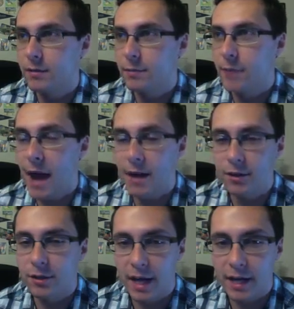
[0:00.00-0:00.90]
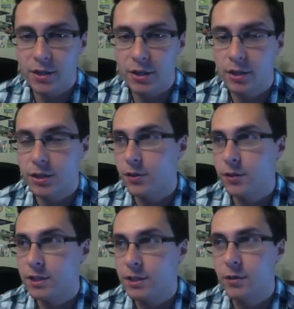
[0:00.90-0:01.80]
pattern texture, so it
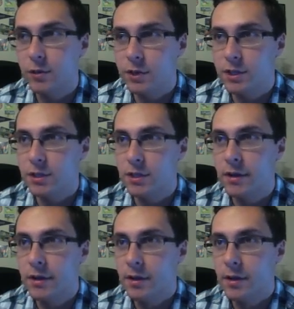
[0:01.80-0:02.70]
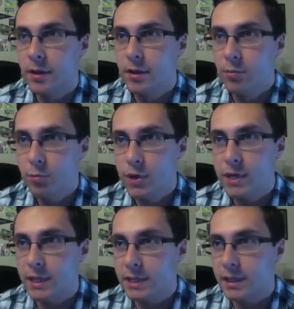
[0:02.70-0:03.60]
still looks pretty
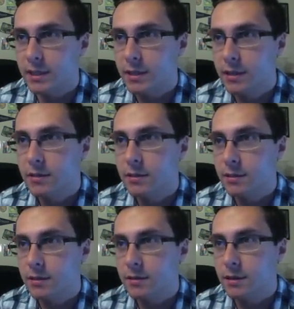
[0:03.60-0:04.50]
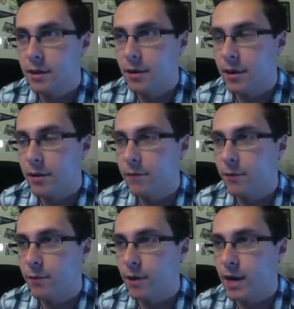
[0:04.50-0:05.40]
decent, you know. And if
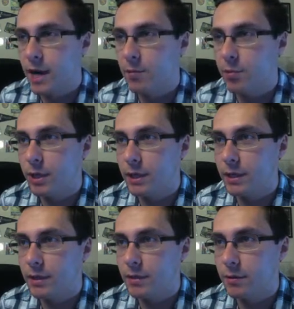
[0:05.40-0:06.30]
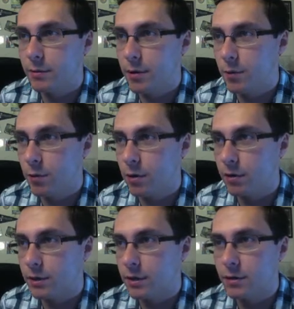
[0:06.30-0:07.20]
you're running out of brick in your real
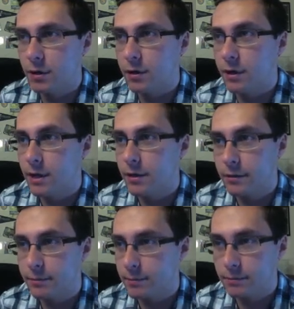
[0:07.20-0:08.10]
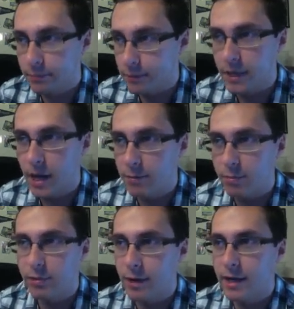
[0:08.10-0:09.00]
world, you know, go to the nether. You got
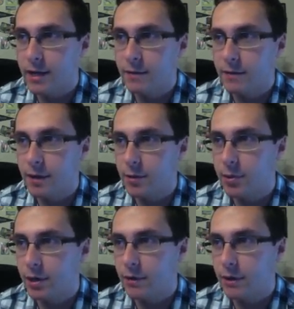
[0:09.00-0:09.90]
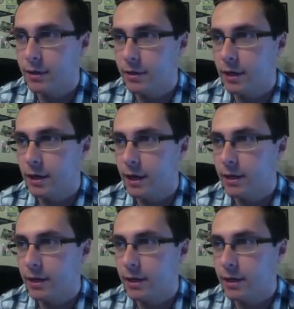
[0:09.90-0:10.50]
plenty of nether brick right there you can get.